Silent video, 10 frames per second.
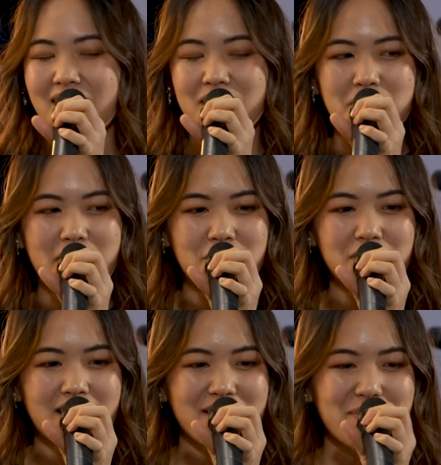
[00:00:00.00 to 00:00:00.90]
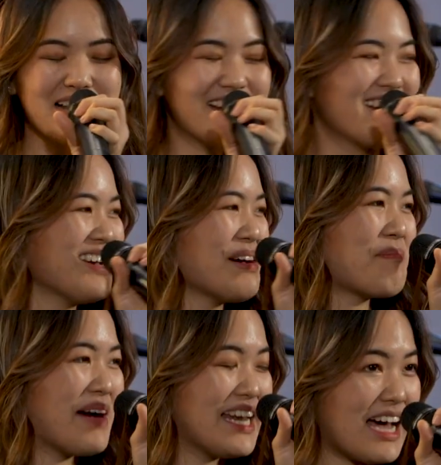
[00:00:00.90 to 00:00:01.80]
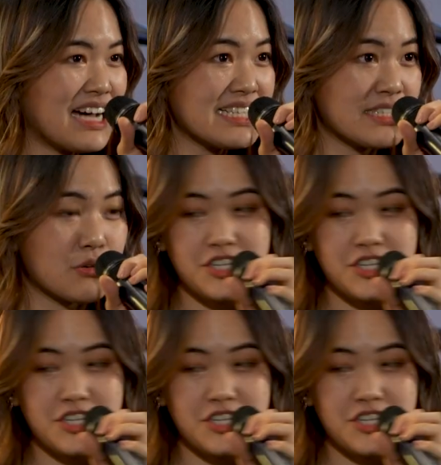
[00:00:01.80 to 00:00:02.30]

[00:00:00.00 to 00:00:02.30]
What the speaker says: But like my last